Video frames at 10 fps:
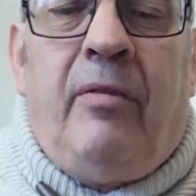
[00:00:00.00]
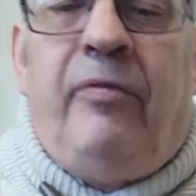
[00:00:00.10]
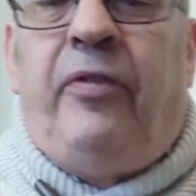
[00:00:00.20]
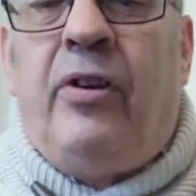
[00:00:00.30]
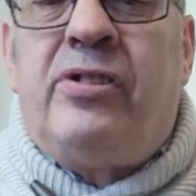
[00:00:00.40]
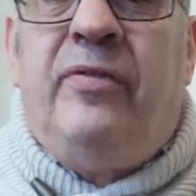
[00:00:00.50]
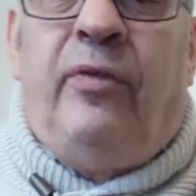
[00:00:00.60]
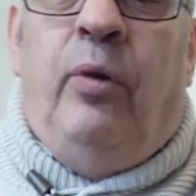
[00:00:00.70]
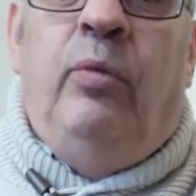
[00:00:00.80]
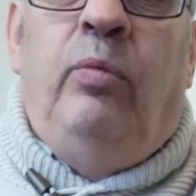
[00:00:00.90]
First of
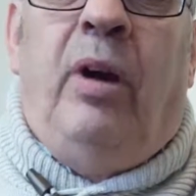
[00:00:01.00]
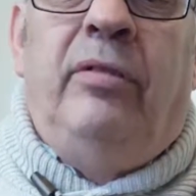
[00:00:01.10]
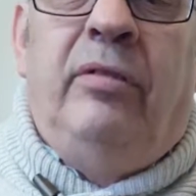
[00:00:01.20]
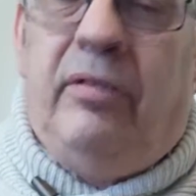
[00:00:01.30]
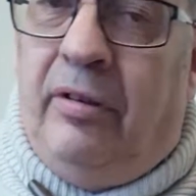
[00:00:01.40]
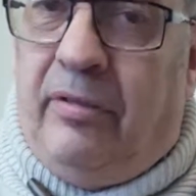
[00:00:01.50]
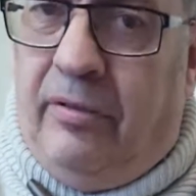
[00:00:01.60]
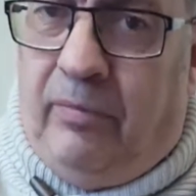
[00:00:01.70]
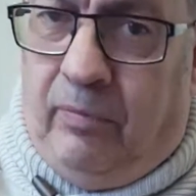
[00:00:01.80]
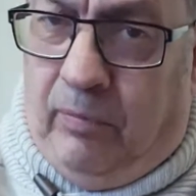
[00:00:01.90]
all,
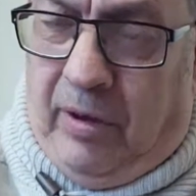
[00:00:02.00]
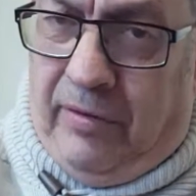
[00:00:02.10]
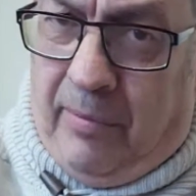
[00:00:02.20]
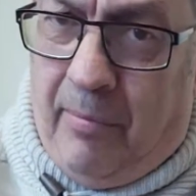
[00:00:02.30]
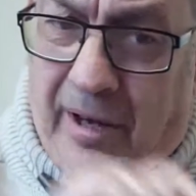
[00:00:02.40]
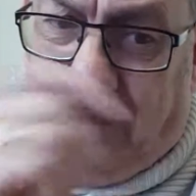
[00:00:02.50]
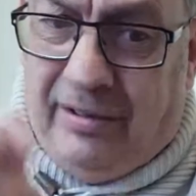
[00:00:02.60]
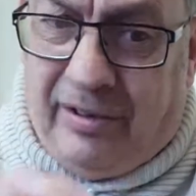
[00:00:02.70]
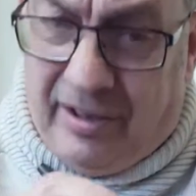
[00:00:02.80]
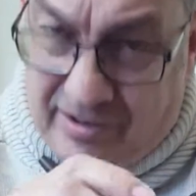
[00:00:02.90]
one of the
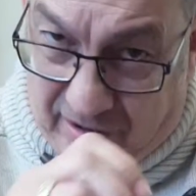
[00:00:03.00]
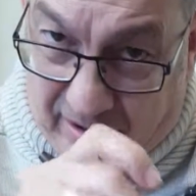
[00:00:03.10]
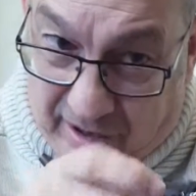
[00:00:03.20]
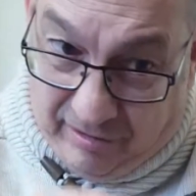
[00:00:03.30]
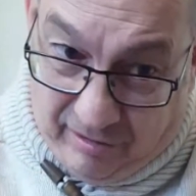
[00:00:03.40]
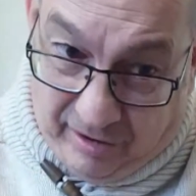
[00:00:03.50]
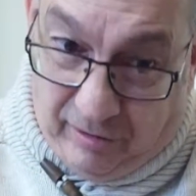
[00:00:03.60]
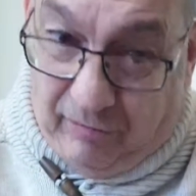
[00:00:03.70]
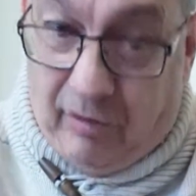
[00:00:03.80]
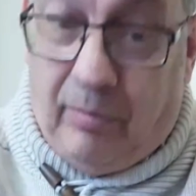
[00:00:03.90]
main things that I
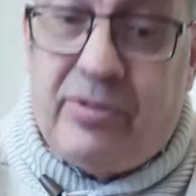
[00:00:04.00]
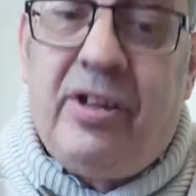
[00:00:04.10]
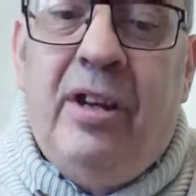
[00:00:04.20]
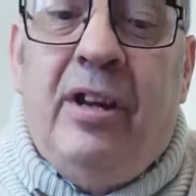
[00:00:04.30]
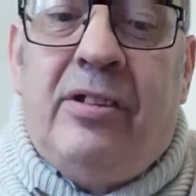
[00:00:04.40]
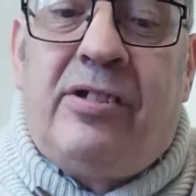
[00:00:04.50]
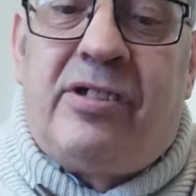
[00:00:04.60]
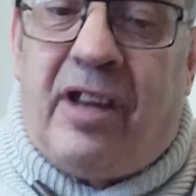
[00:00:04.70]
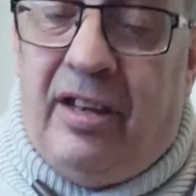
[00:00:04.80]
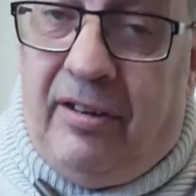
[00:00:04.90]
got wrong was to
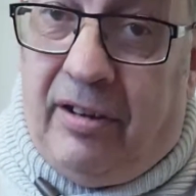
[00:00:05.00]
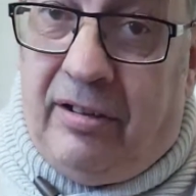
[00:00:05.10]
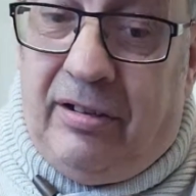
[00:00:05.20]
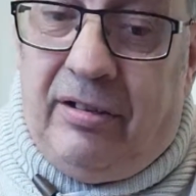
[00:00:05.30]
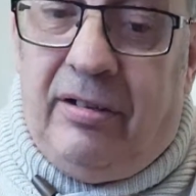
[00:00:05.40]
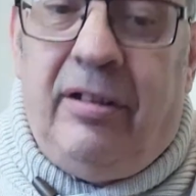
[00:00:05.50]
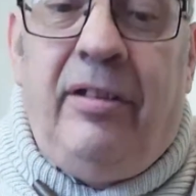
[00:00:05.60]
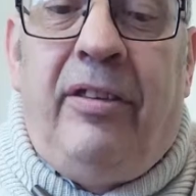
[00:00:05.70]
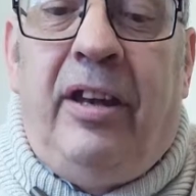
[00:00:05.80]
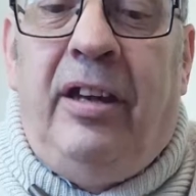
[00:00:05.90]
say that
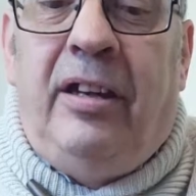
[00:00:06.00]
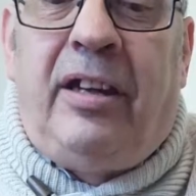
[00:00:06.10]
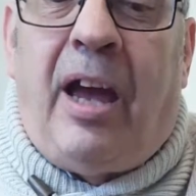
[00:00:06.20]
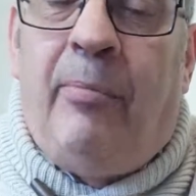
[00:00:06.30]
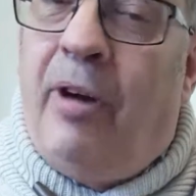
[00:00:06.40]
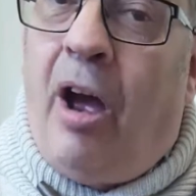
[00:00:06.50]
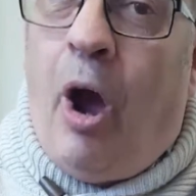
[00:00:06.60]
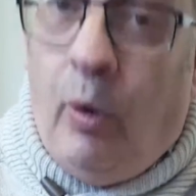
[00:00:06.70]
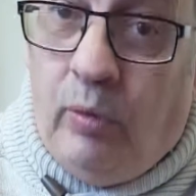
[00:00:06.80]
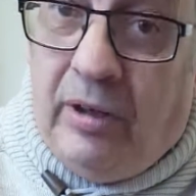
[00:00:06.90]
the camera
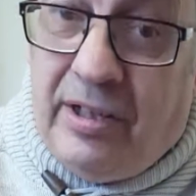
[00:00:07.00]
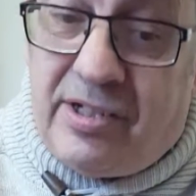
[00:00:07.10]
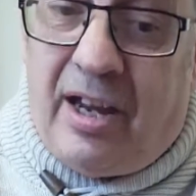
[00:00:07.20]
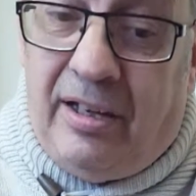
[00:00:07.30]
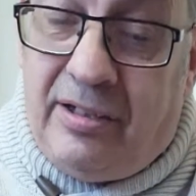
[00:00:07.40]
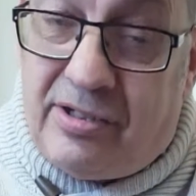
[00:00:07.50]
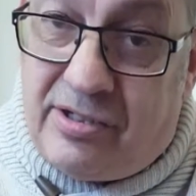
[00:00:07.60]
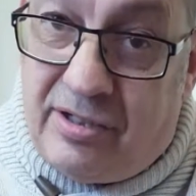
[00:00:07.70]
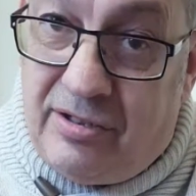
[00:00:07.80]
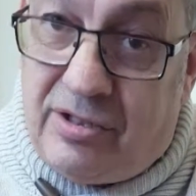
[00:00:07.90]
only
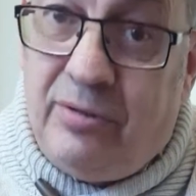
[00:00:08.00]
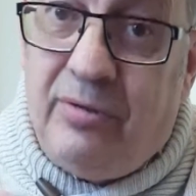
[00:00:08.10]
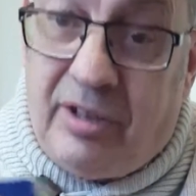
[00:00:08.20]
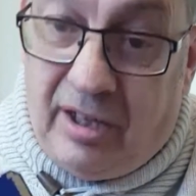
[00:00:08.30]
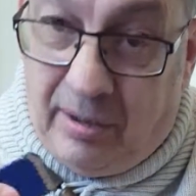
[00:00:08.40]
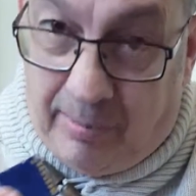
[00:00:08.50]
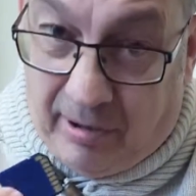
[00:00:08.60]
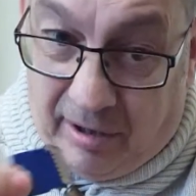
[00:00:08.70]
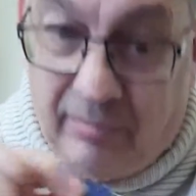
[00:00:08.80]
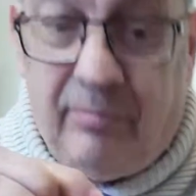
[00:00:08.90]
takes 2
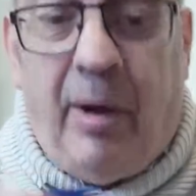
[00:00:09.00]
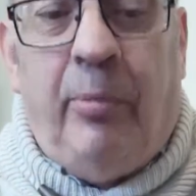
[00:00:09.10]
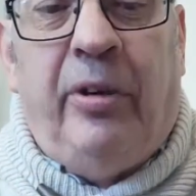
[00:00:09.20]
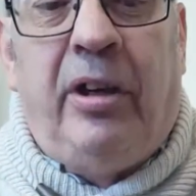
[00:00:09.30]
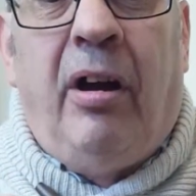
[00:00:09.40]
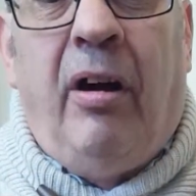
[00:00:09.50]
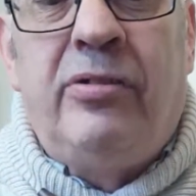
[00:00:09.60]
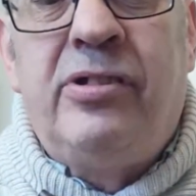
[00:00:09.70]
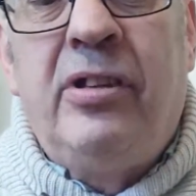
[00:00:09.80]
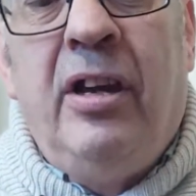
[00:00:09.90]
GB memory
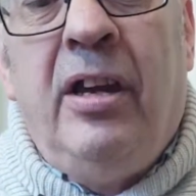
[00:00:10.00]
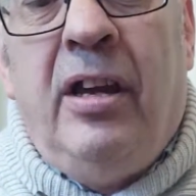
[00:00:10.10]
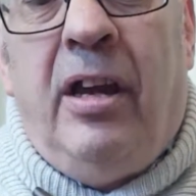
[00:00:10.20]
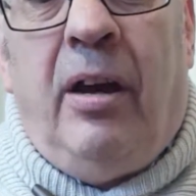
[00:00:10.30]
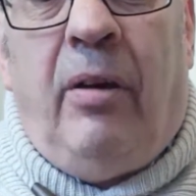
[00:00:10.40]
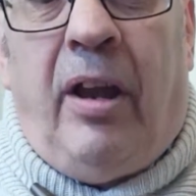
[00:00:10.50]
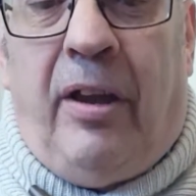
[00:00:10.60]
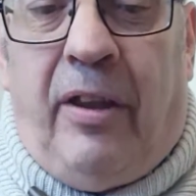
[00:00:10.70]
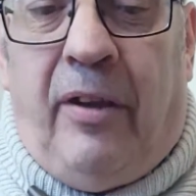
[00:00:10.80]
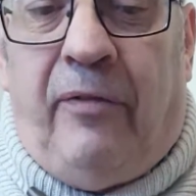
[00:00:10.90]
cards. All
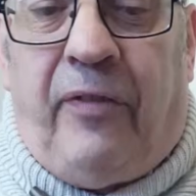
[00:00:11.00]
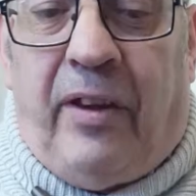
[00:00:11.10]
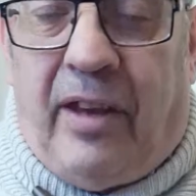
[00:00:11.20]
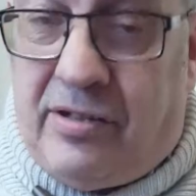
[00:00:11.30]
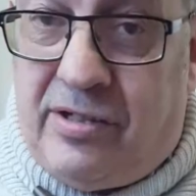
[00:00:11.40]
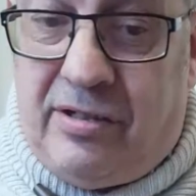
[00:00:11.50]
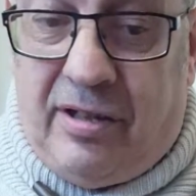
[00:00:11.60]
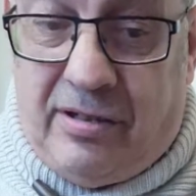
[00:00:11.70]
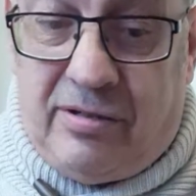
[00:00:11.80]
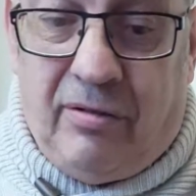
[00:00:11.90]
right, in fact,
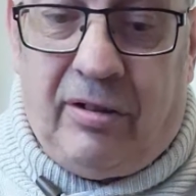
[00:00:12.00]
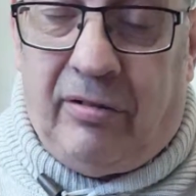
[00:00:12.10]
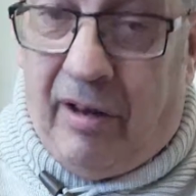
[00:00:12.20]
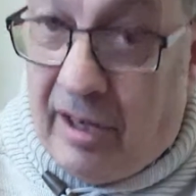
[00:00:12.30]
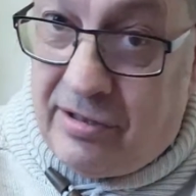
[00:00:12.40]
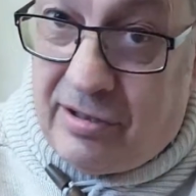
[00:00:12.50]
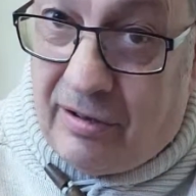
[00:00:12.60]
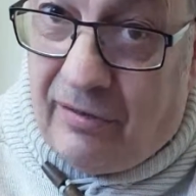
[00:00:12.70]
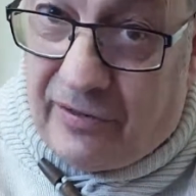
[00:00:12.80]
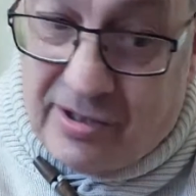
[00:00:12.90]
that's not correct,
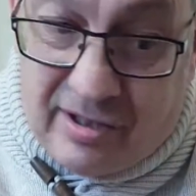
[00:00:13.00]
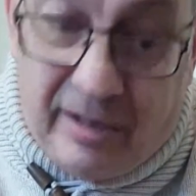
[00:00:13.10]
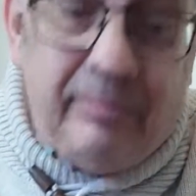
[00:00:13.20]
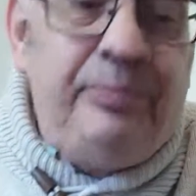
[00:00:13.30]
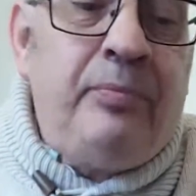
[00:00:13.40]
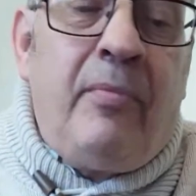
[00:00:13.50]
obviously.